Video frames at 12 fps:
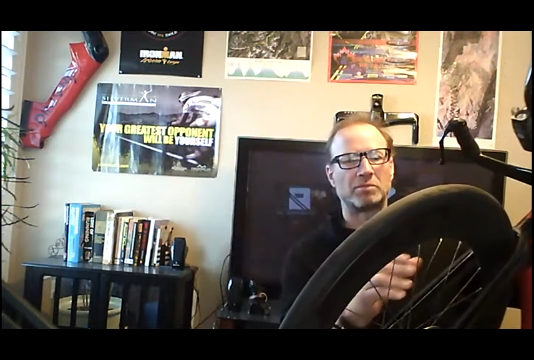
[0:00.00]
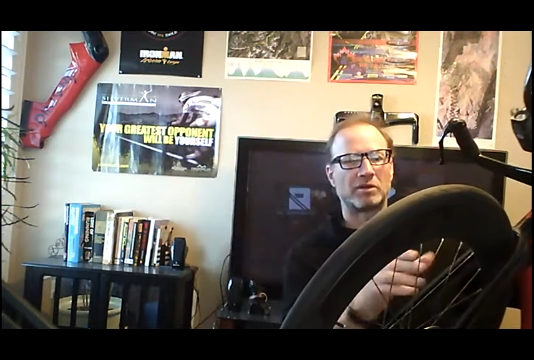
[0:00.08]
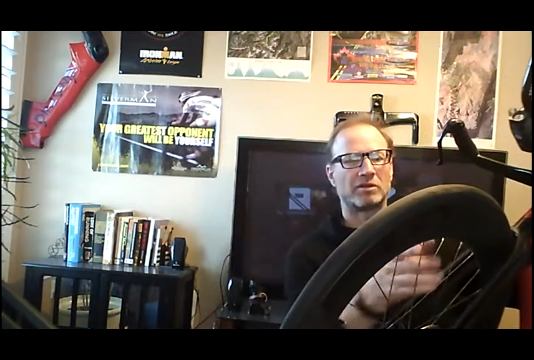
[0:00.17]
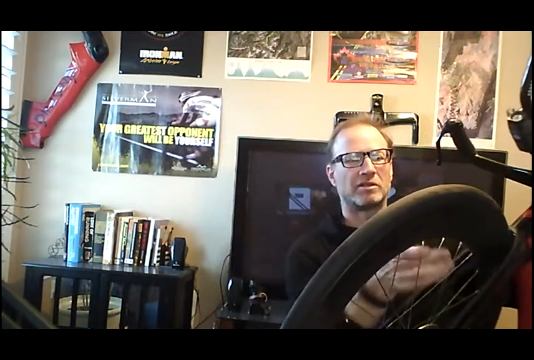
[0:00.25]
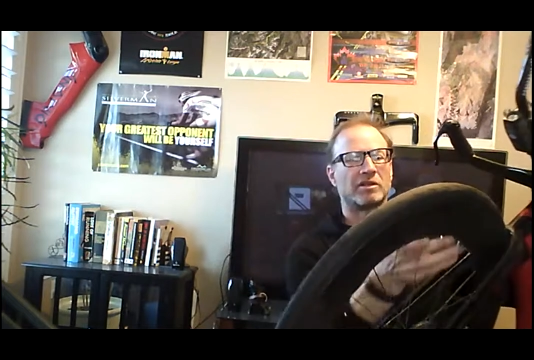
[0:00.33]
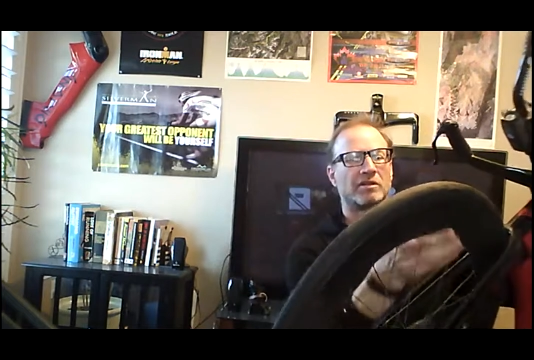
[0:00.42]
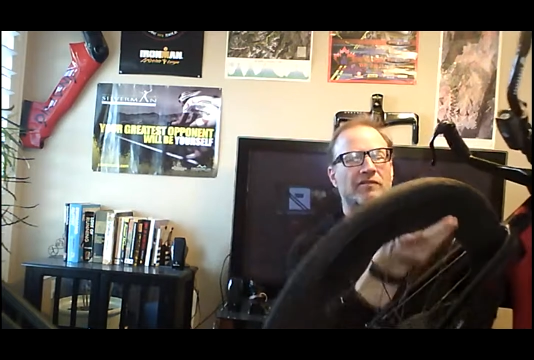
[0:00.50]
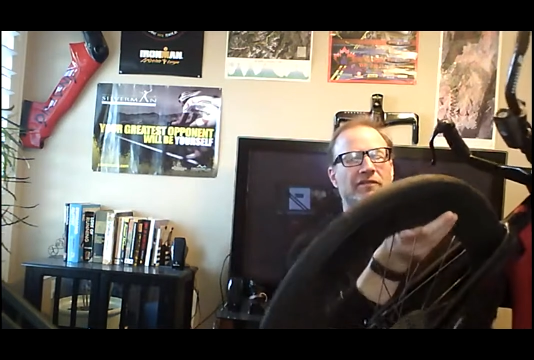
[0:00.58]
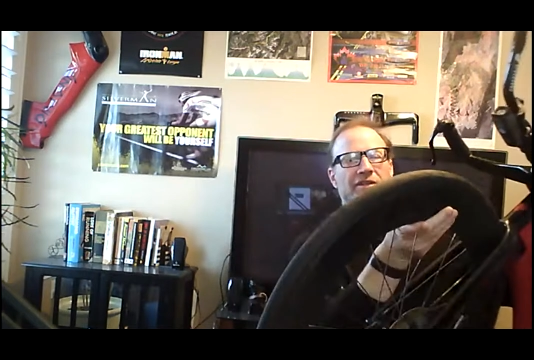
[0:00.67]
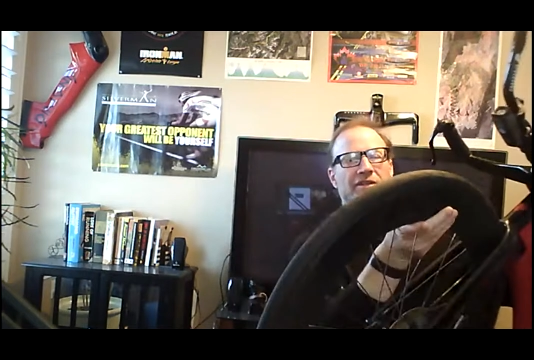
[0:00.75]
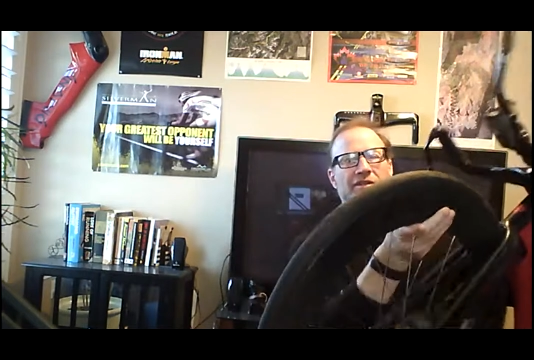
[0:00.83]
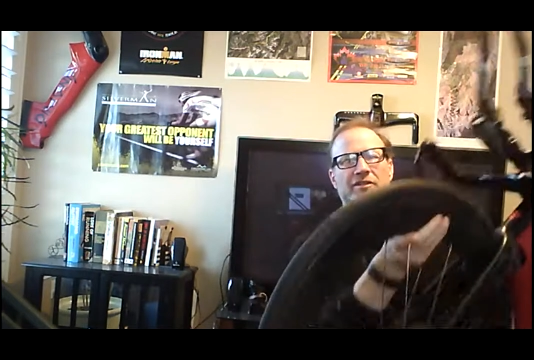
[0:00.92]
part of
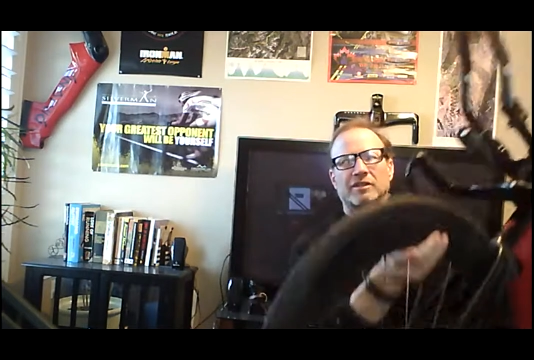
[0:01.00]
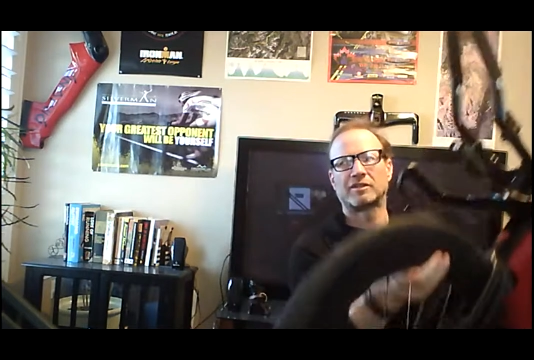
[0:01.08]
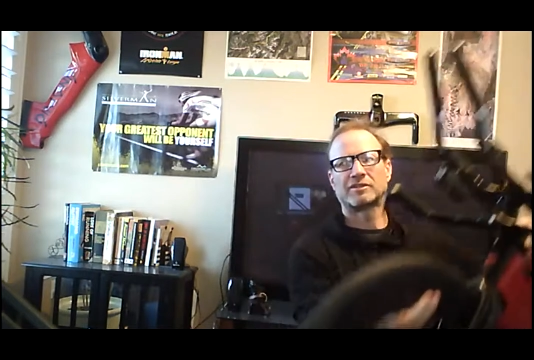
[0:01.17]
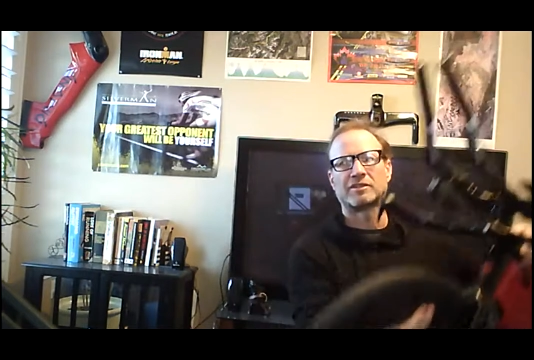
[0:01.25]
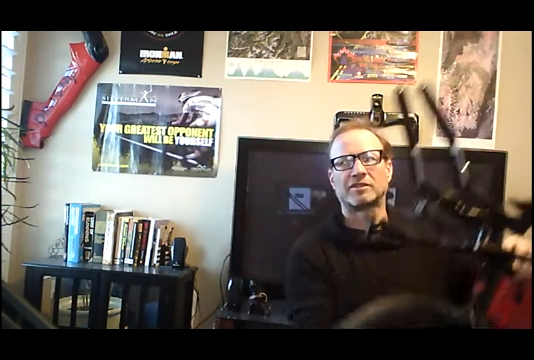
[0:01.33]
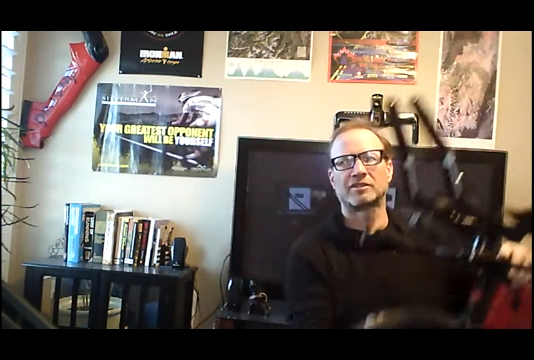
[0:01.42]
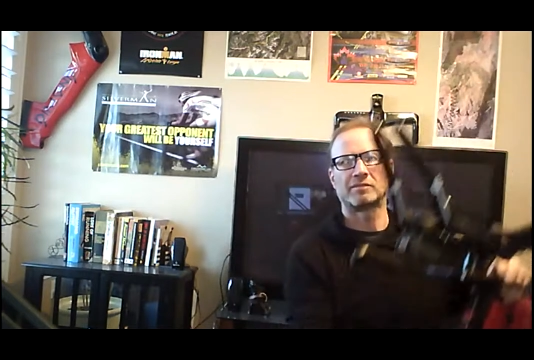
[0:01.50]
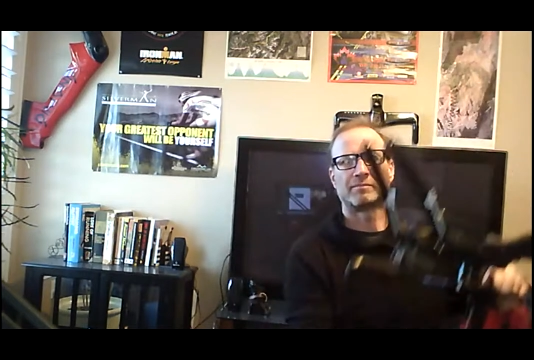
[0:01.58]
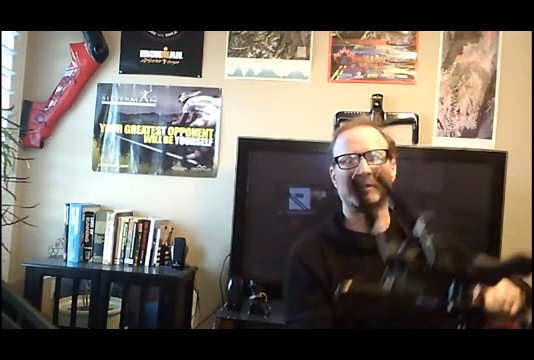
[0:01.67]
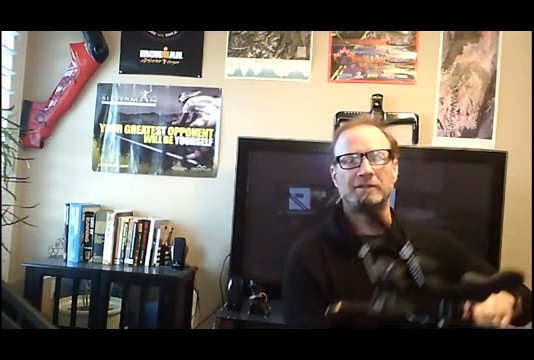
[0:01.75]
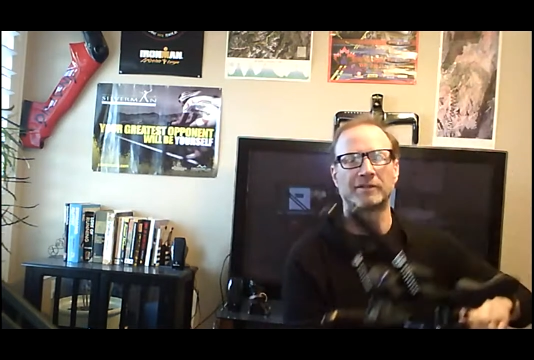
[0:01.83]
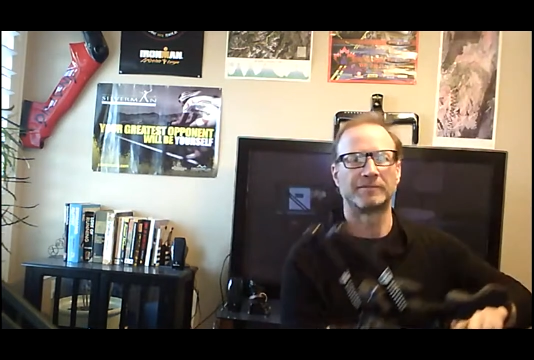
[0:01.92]
this system
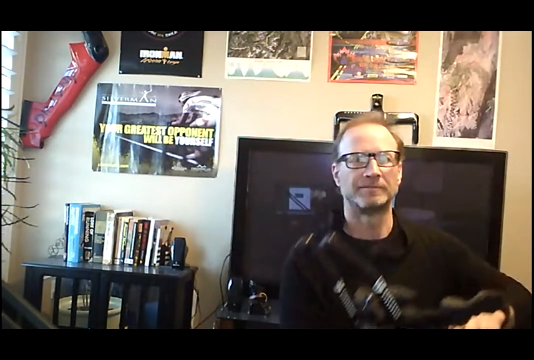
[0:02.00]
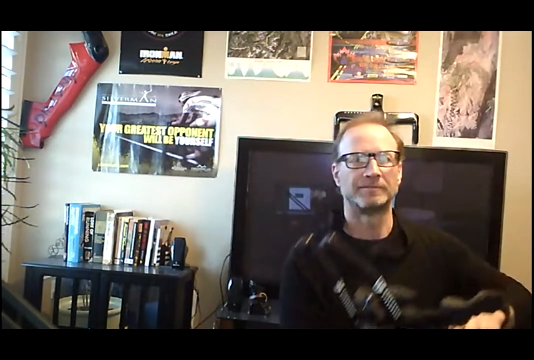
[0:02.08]
here.